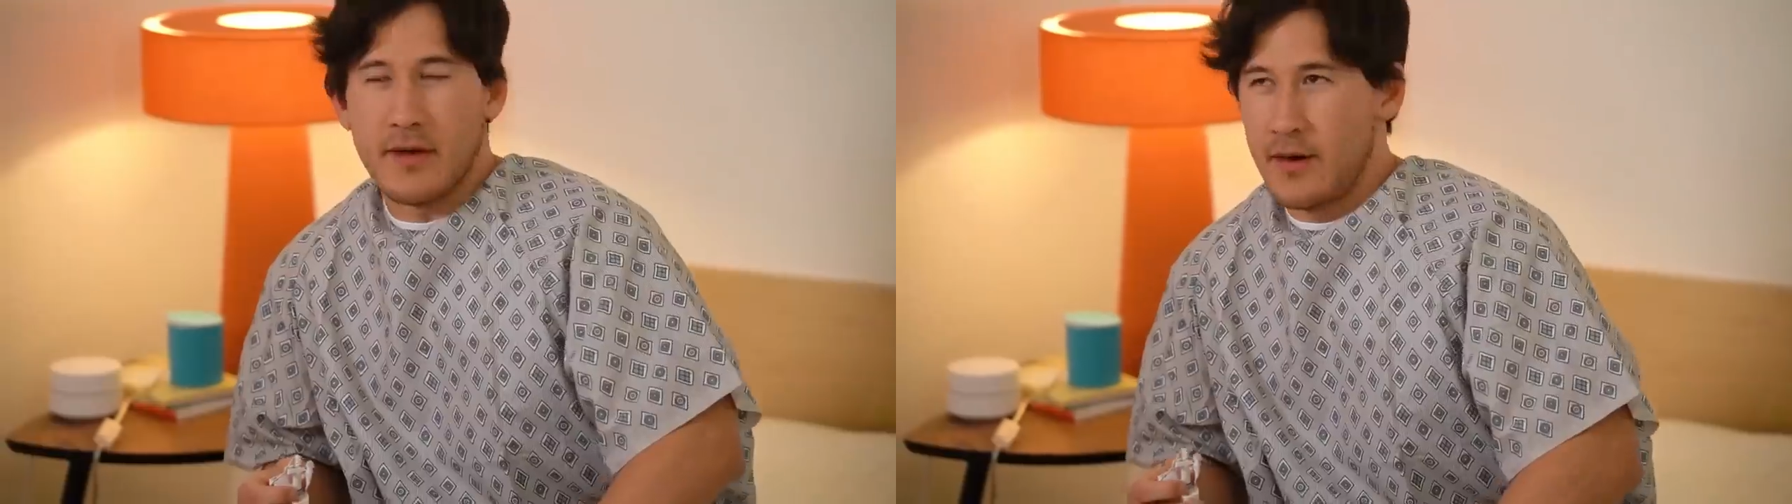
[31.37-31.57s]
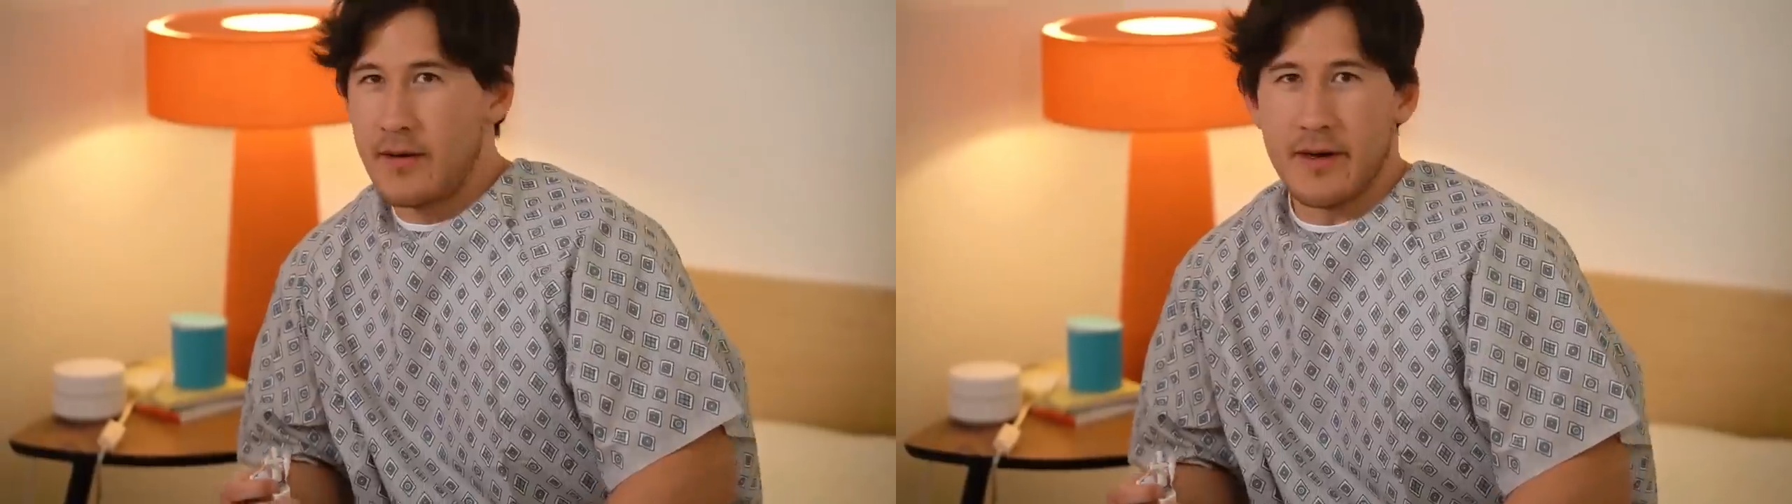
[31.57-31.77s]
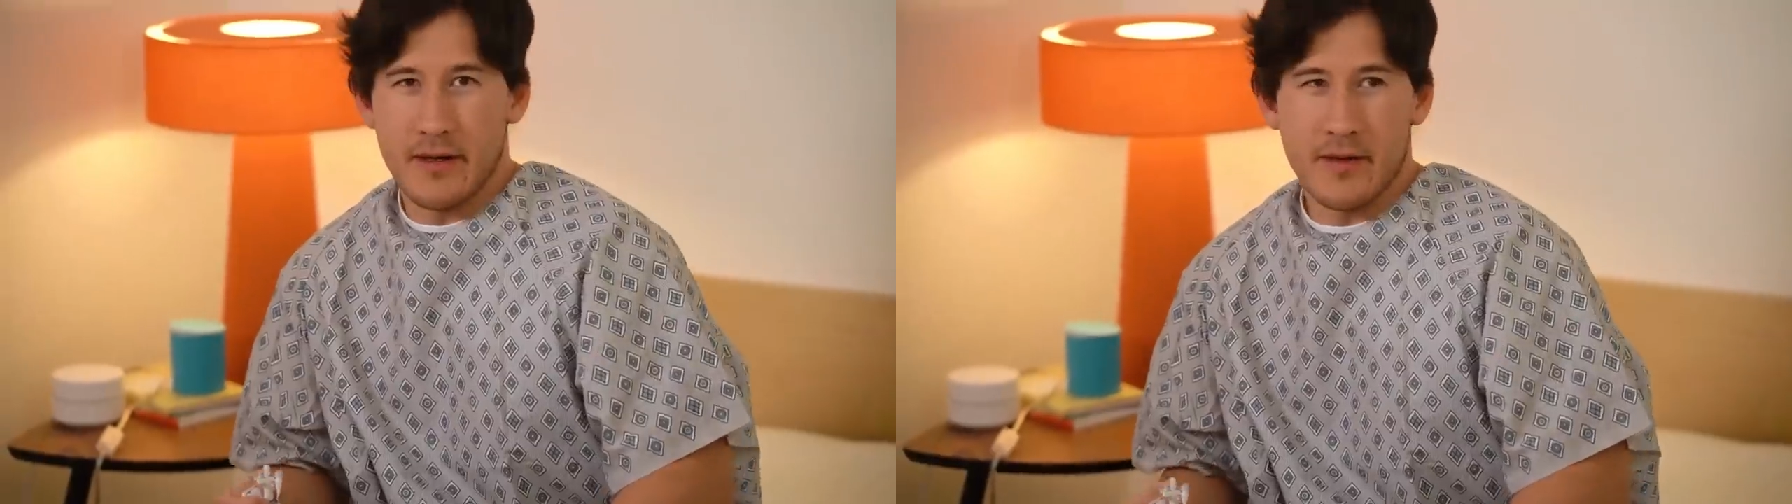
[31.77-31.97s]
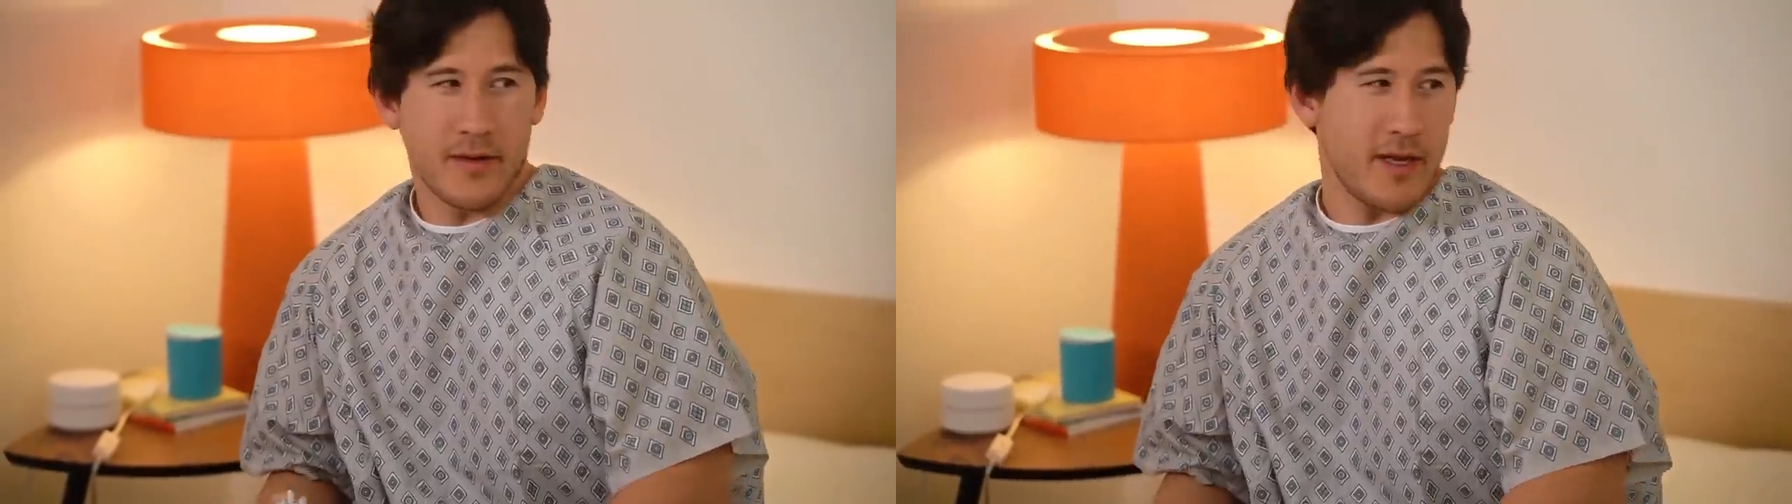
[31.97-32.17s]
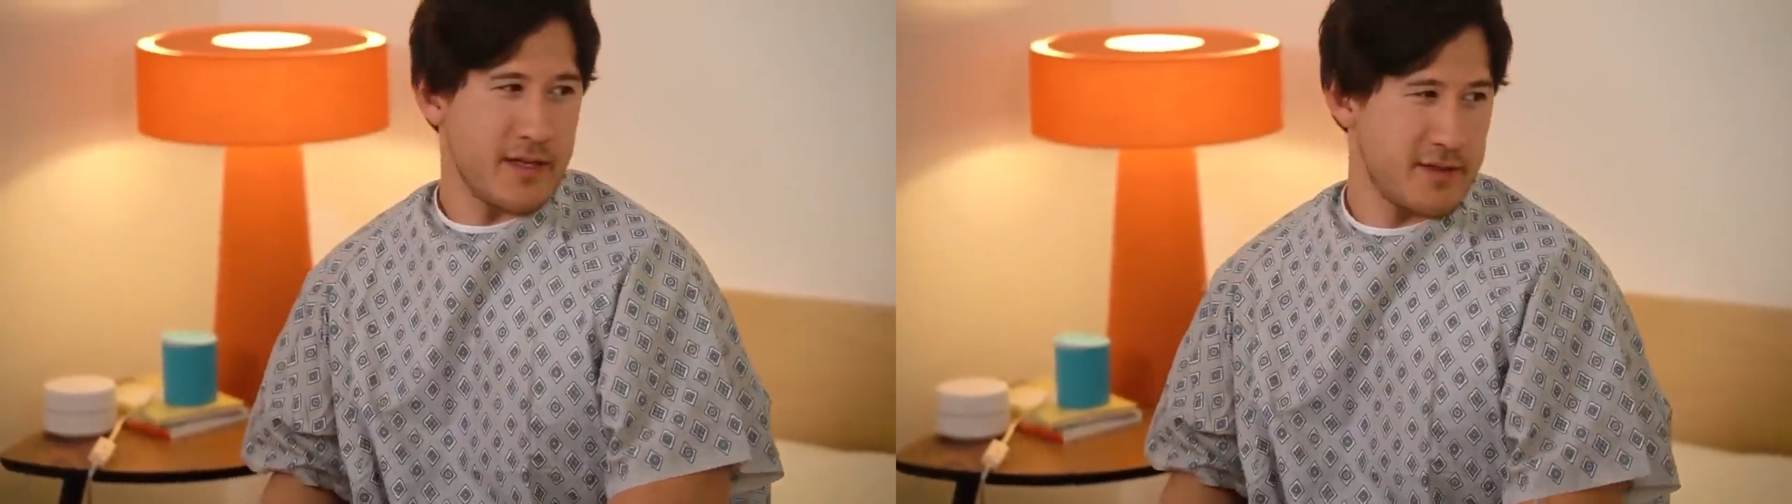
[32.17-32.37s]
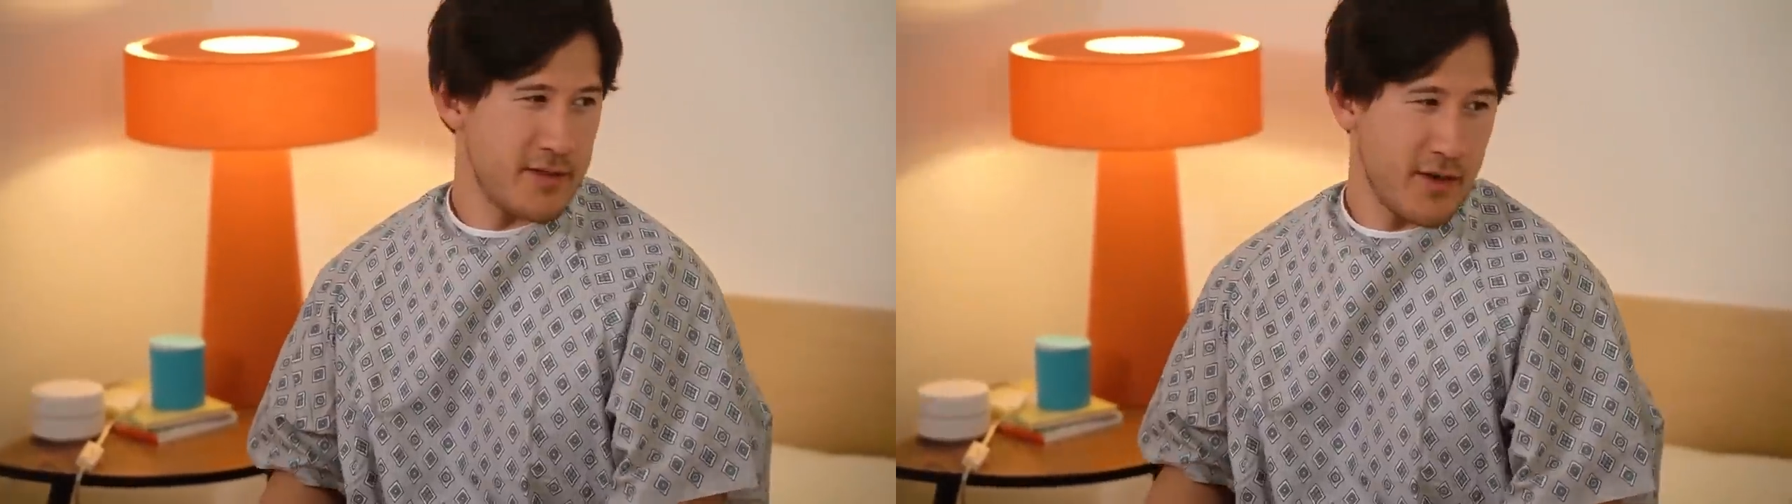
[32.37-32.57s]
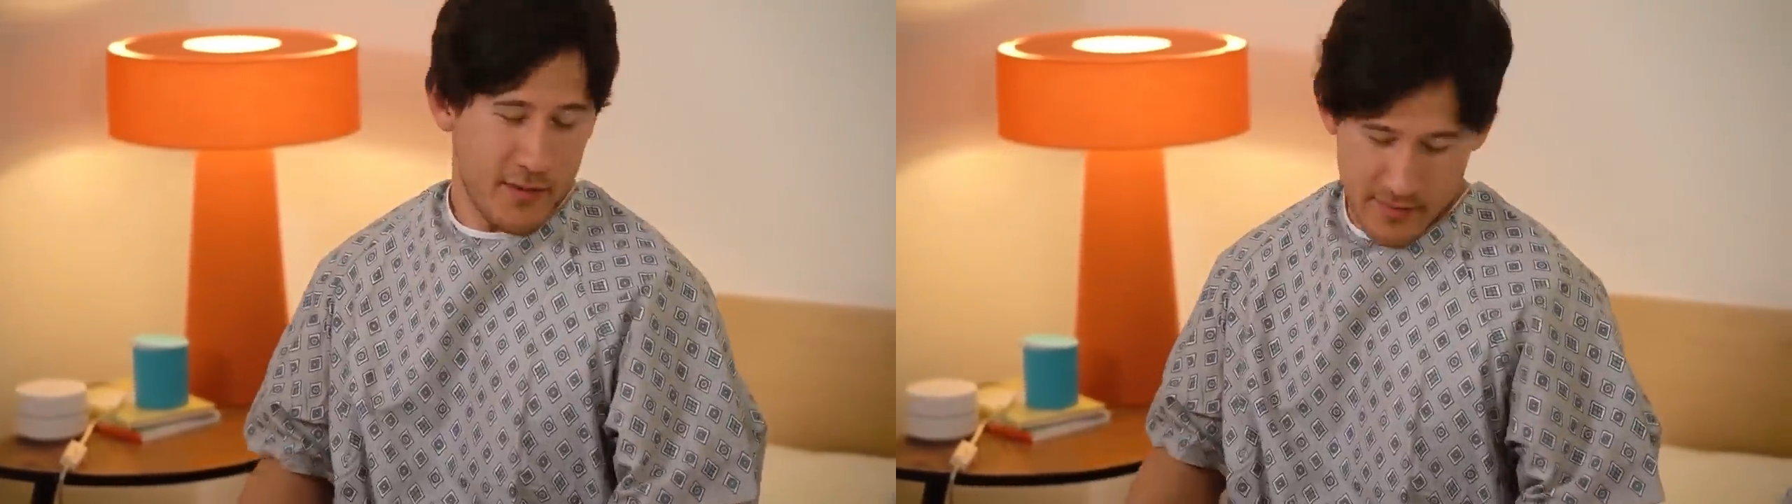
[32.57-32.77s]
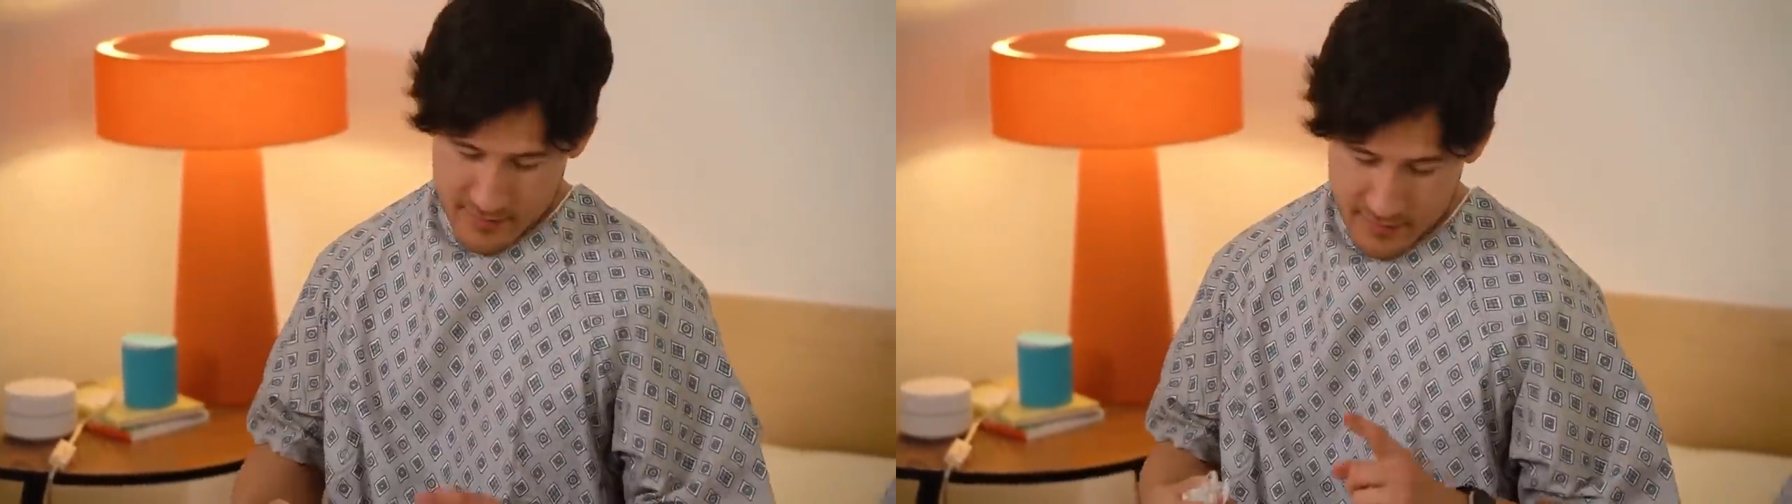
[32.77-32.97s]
All right, okay, so